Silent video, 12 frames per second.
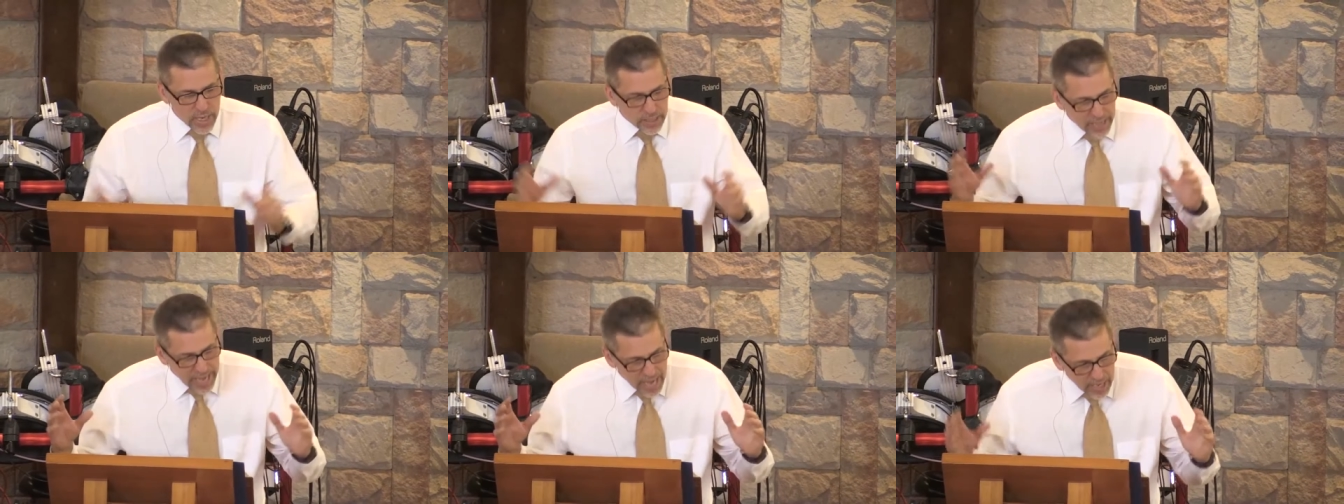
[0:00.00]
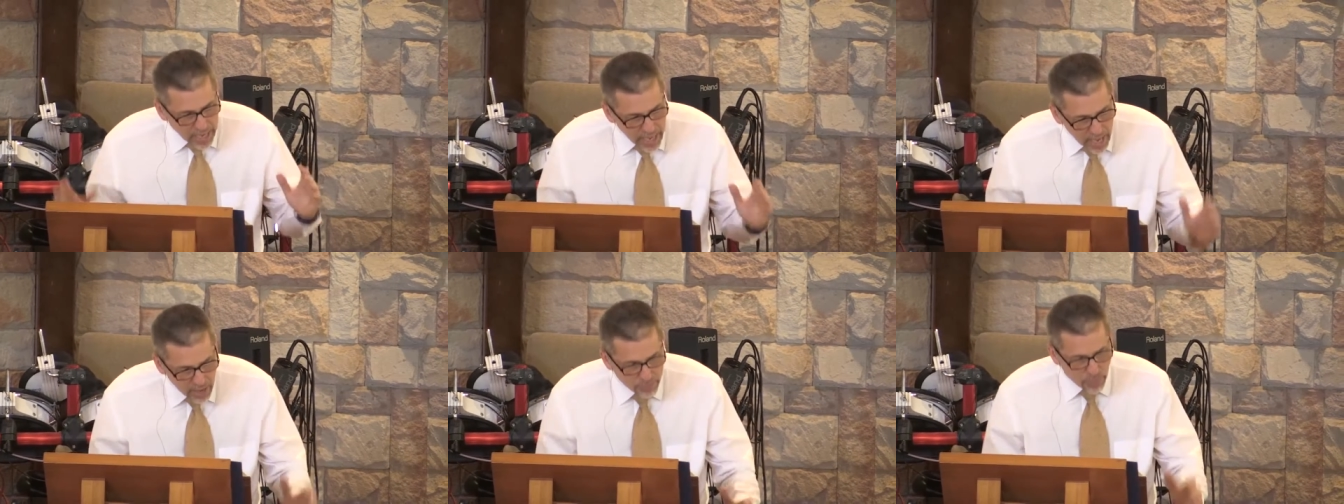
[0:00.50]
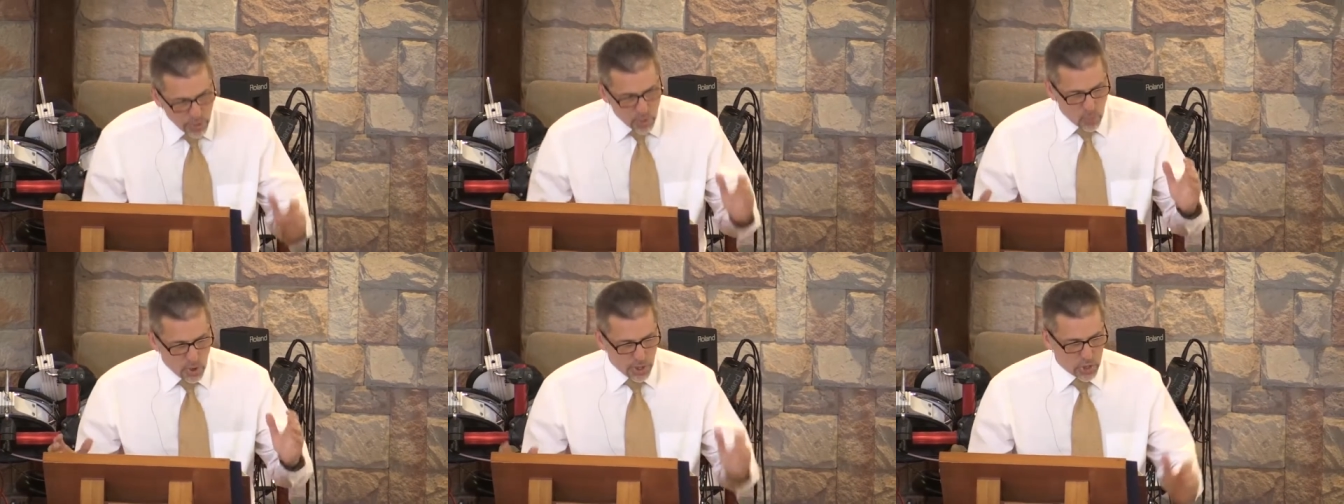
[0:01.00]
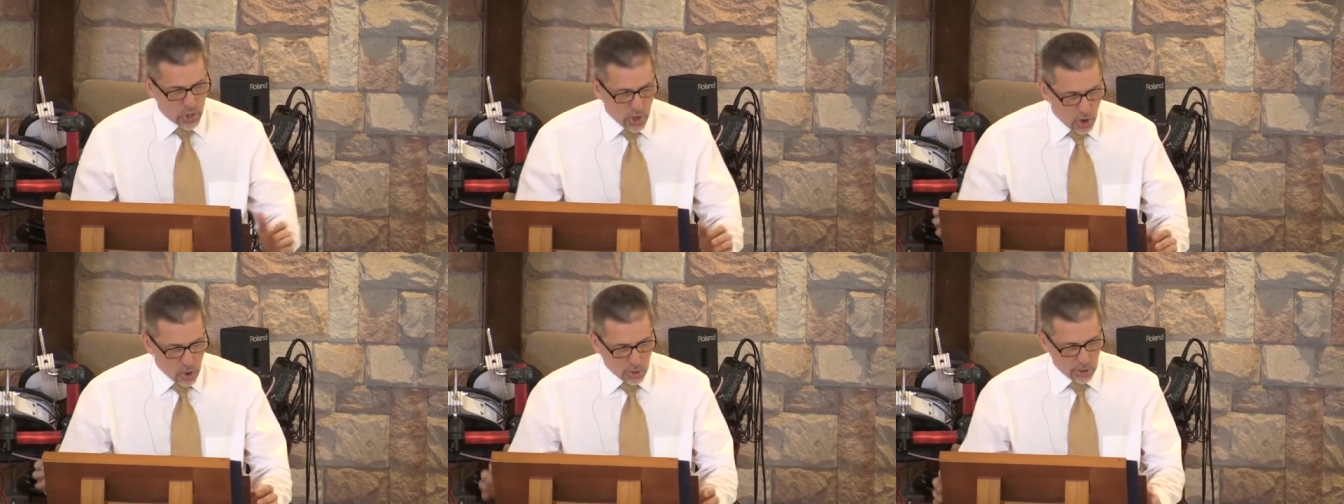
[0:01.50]
Let everyone
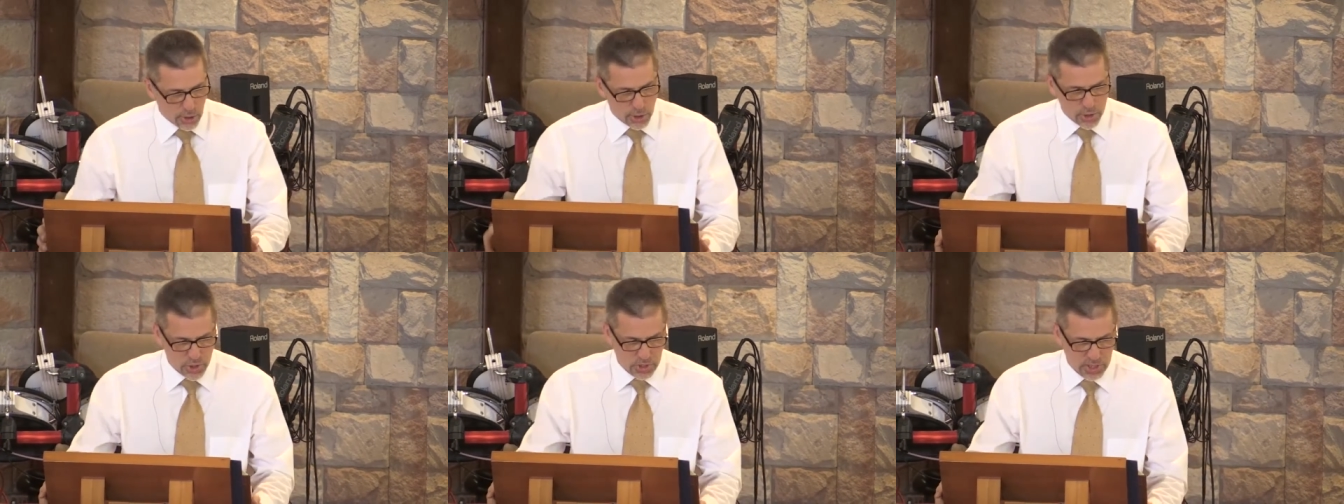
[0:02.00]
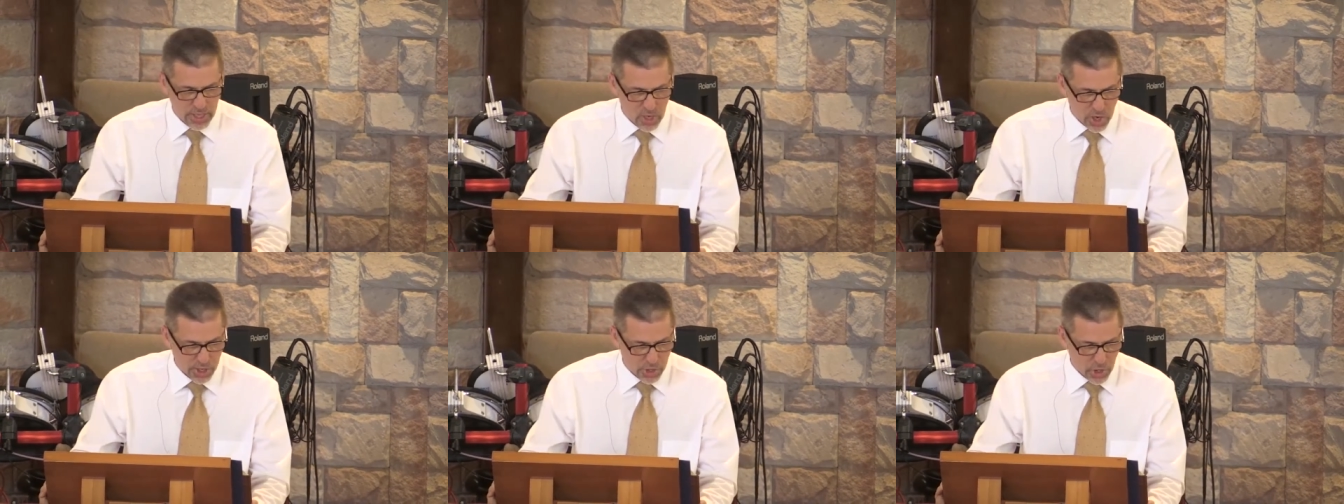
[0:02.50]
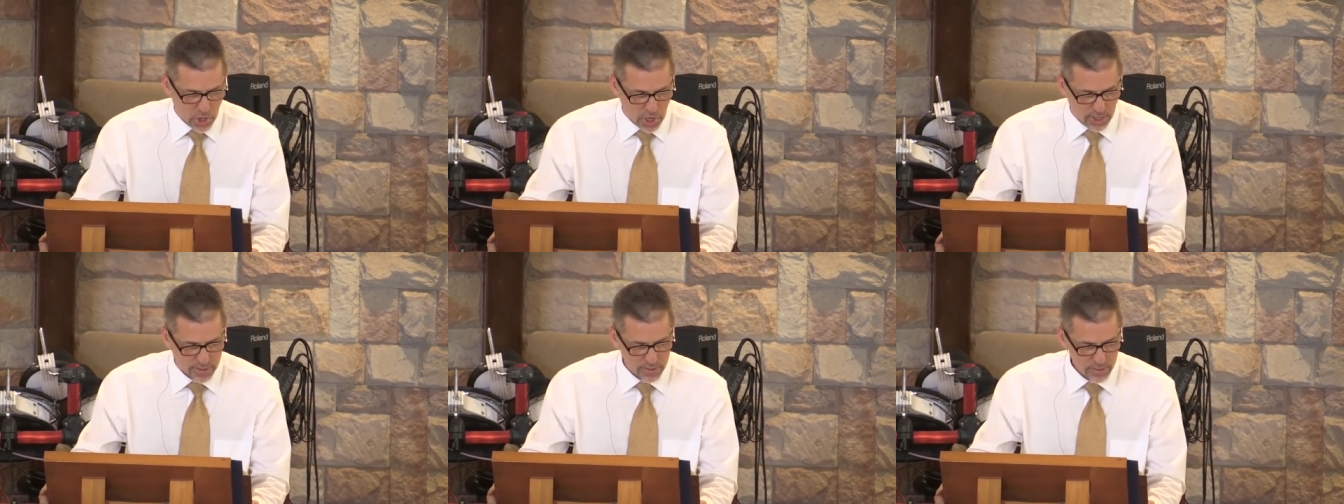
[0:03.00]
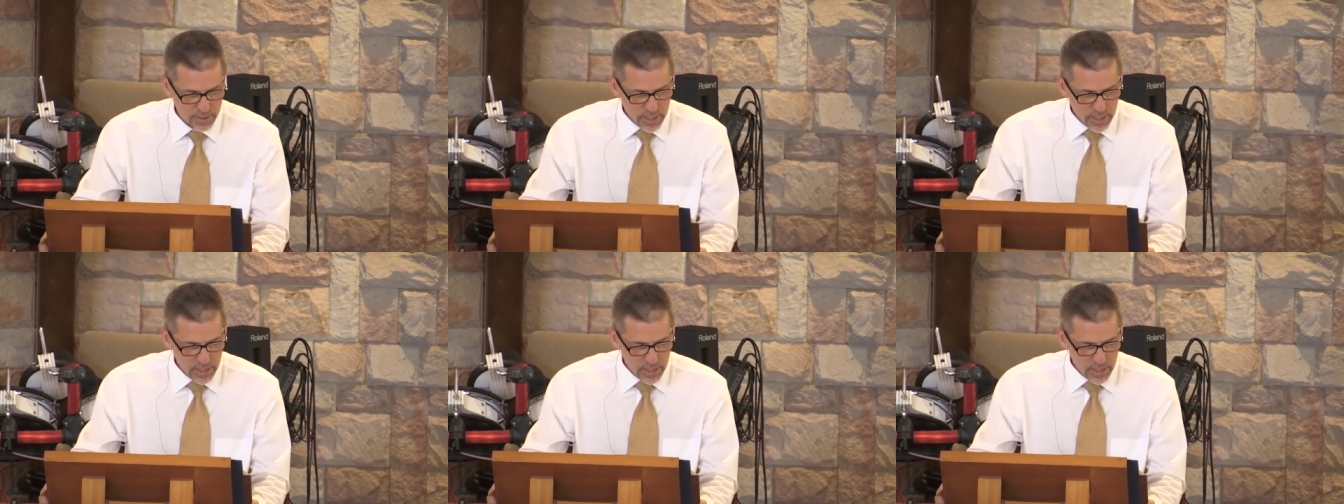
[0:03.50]
call urgently on God.